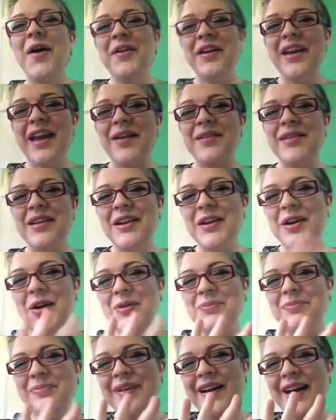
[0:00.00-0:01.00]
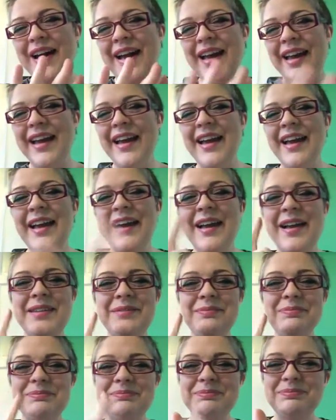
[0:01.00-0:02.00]
okay, I'm going to go. Bye. Uh,
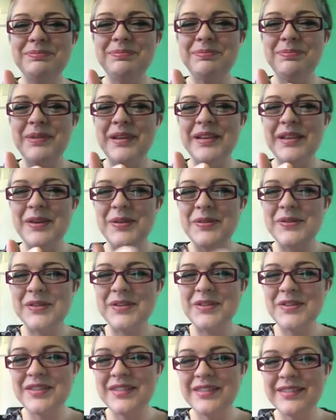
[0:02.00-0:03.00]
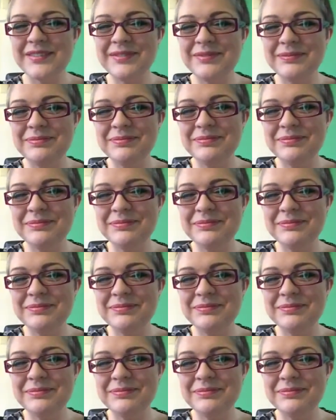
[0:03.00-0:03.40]
be losers.